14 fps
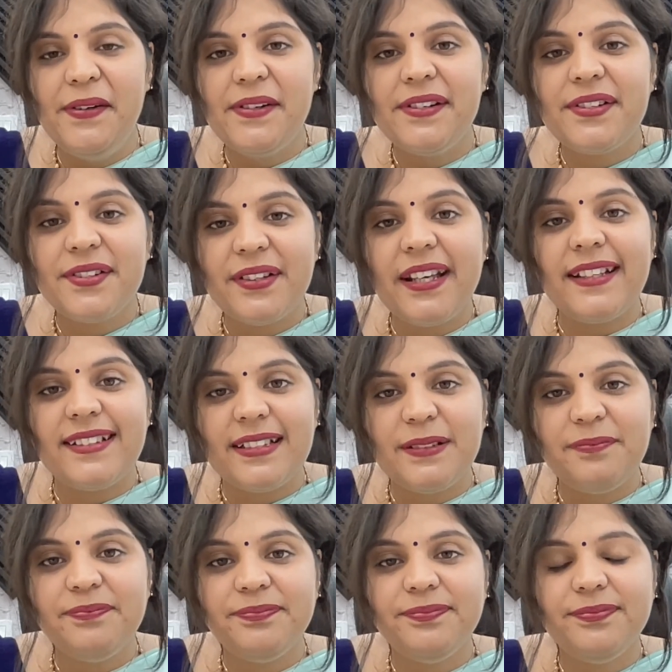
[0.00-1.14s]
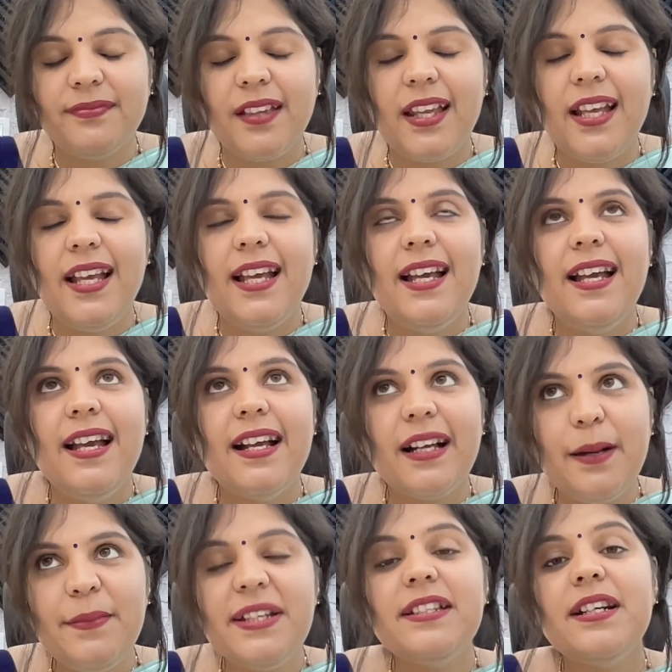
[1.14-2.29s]
So yes.
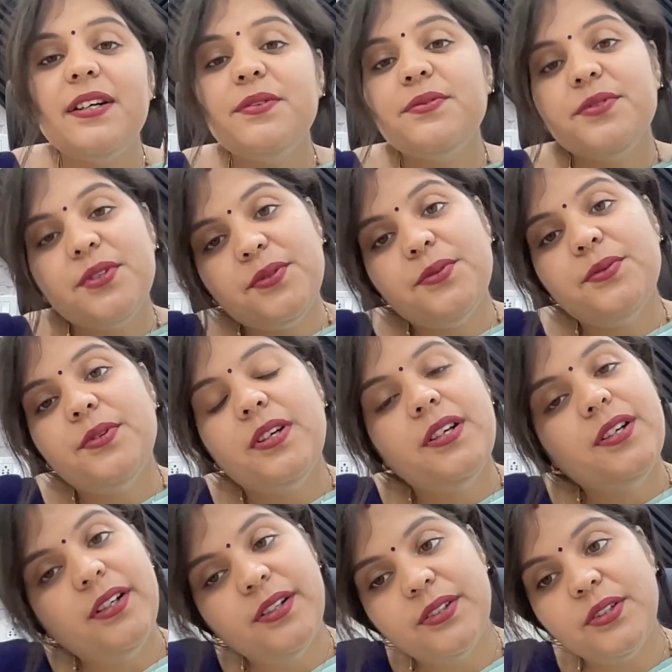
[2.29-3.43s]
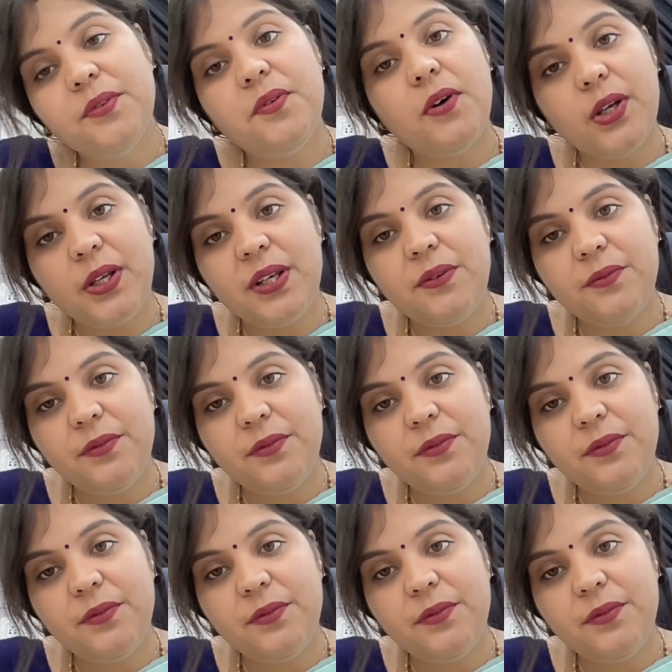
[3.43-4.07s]
Coming down to the following